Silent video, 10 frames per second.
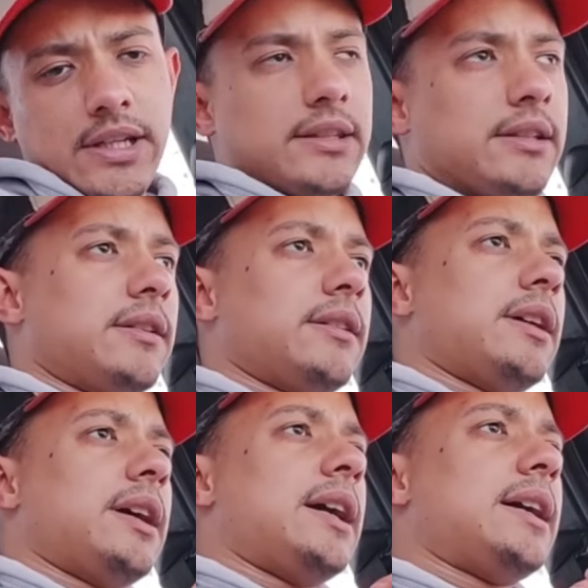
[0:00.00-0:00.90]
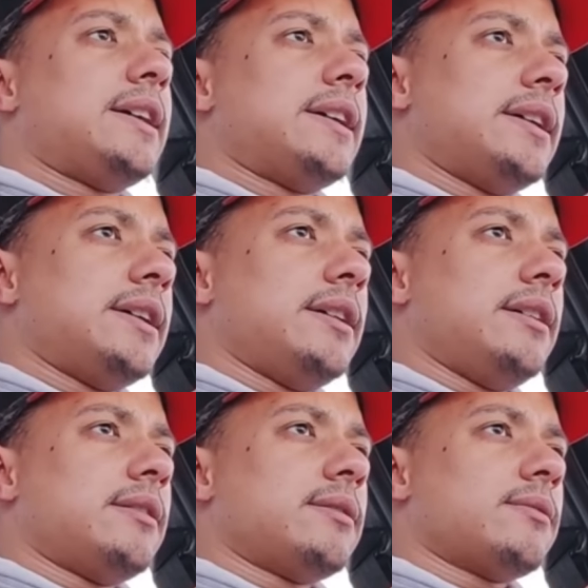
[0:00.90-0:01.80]
that, I
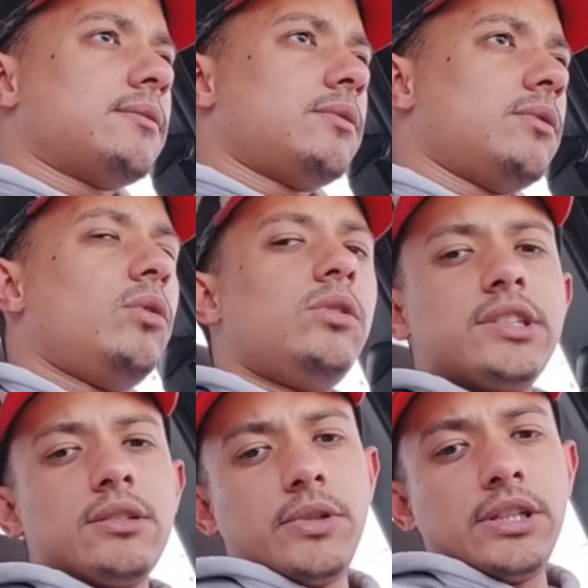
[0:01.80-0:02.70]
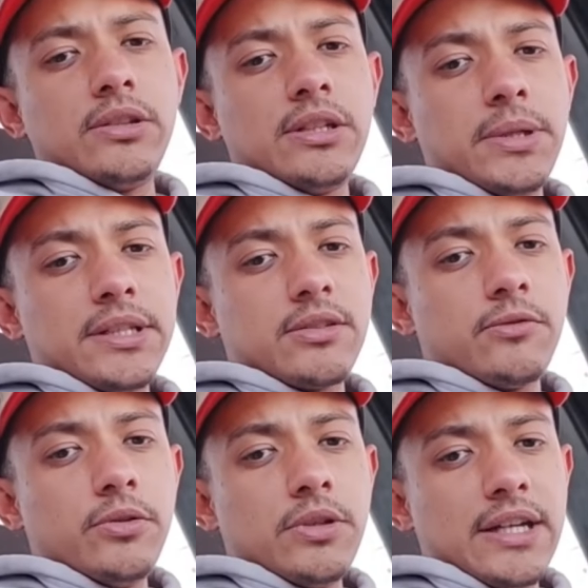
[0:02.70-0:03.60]
also went to replace the
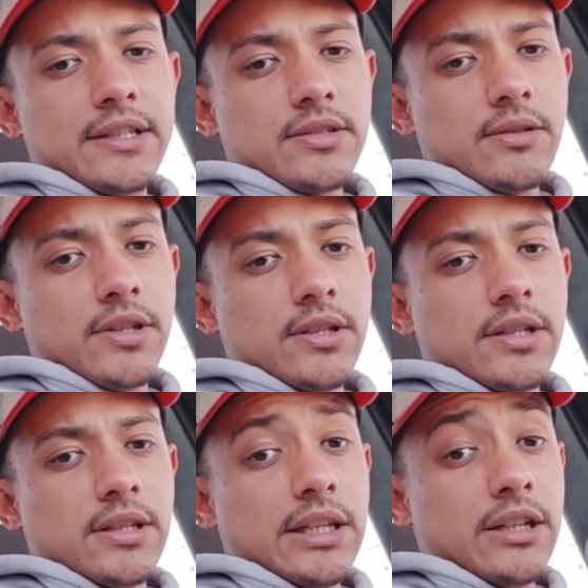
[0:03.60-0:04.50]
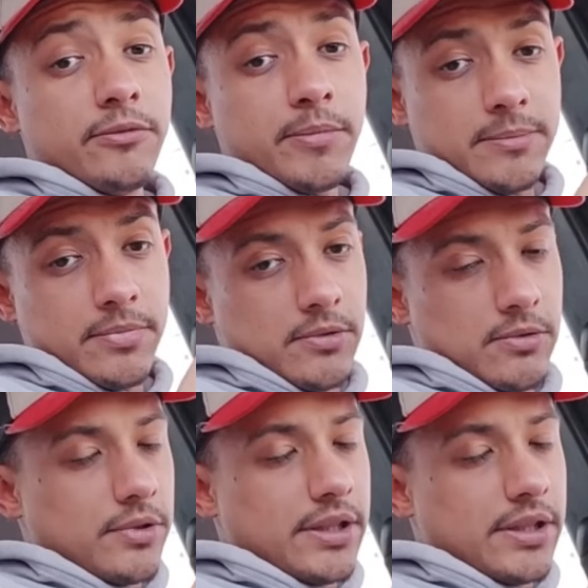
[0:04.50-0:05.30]
fuel lines of the lift pump or